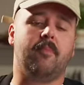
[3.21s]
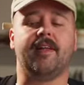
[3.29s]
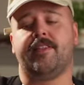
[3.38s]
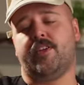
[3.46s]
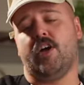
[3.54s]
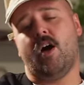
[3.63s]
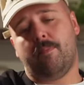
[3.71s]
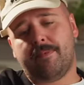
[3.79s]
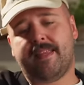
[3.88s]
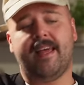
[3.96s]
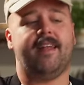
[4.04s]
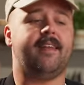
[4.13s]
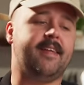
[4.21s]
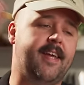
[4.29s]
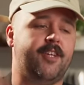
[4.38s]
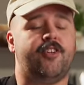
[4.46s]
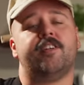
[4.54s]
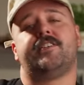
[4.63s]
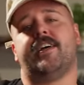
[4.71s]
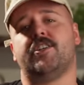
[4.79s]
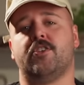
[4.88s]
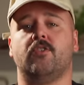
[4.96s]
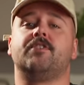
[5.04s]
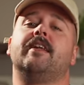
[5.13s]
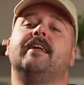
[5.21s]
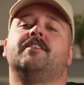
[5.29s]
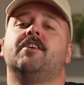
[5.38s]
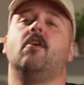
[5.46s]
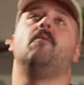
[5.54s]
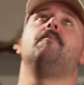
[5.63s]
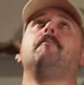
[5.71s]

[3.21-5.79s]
my top 10 kitchen essentials. Let's go.